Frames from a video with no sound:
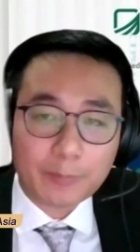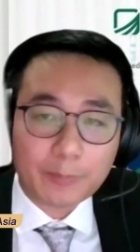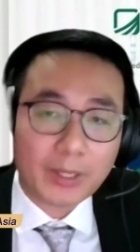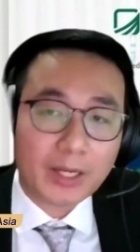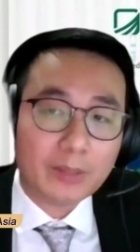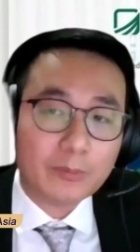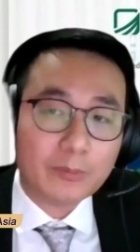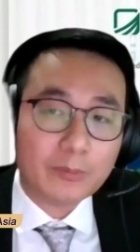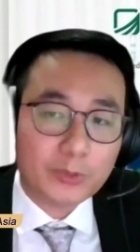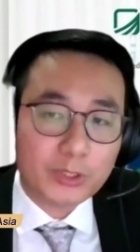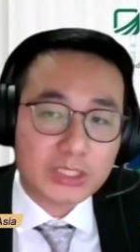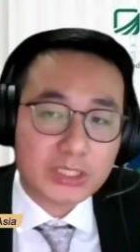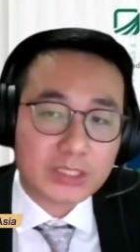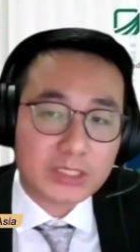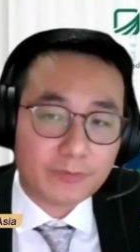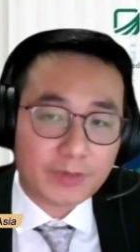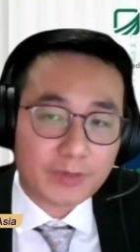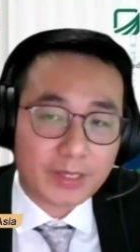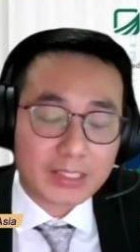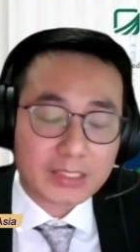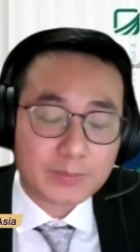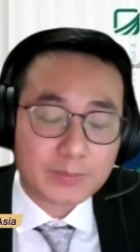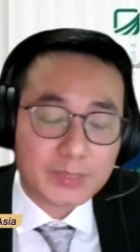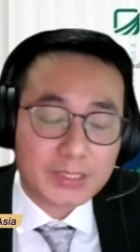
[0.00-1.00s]
PineBridge
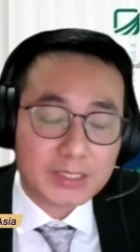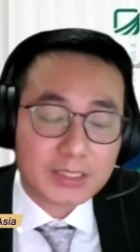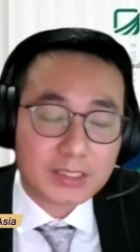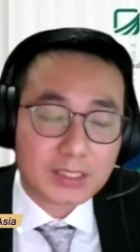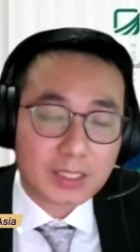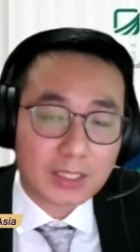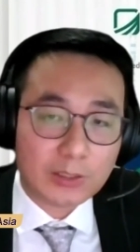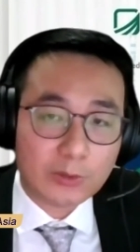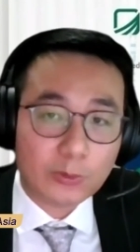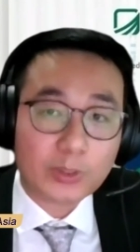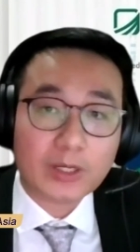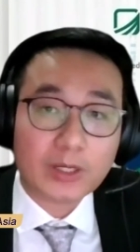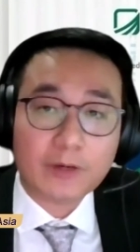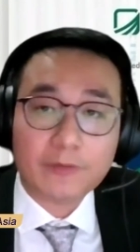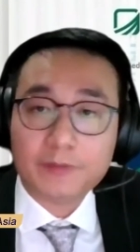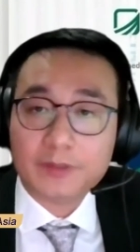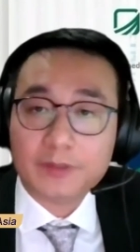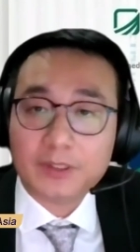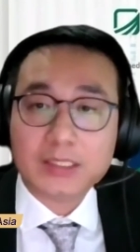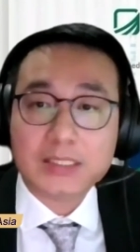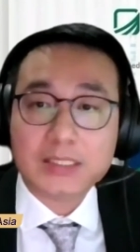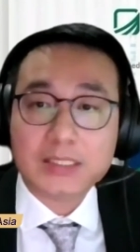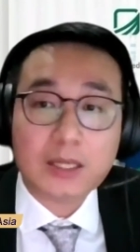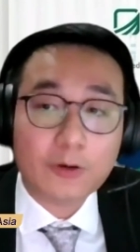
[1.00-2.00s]
Investments. I look after
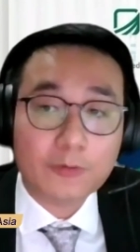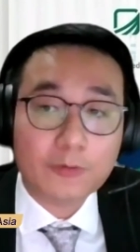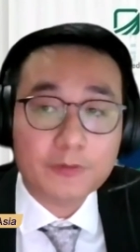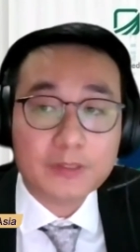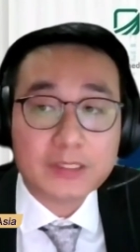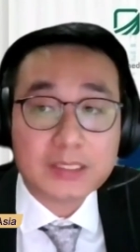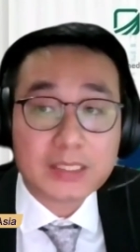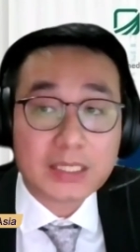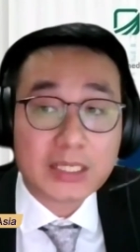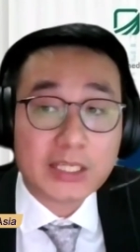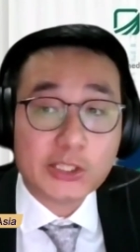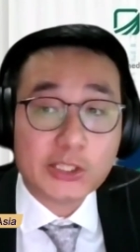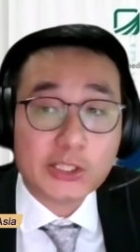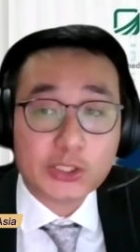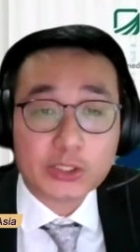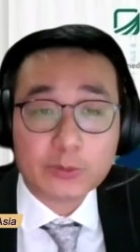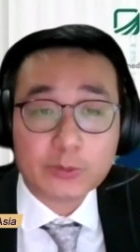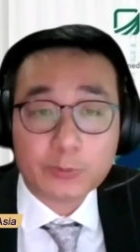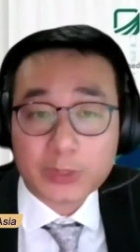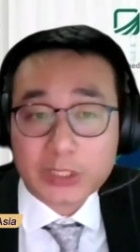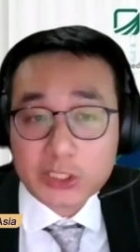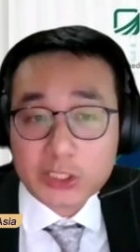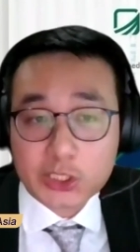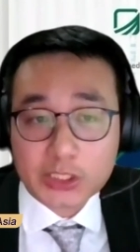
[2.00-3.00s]
the Southeast Asia
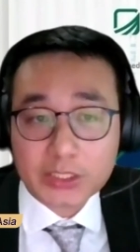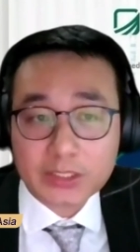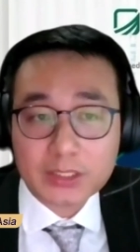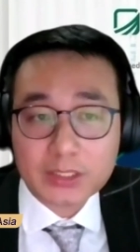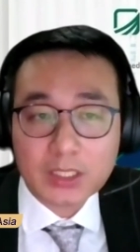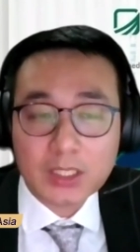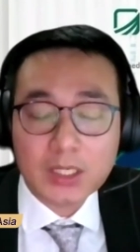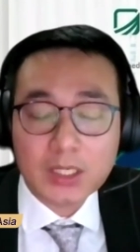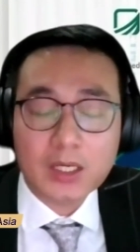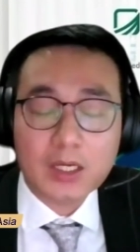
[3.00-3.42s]
region,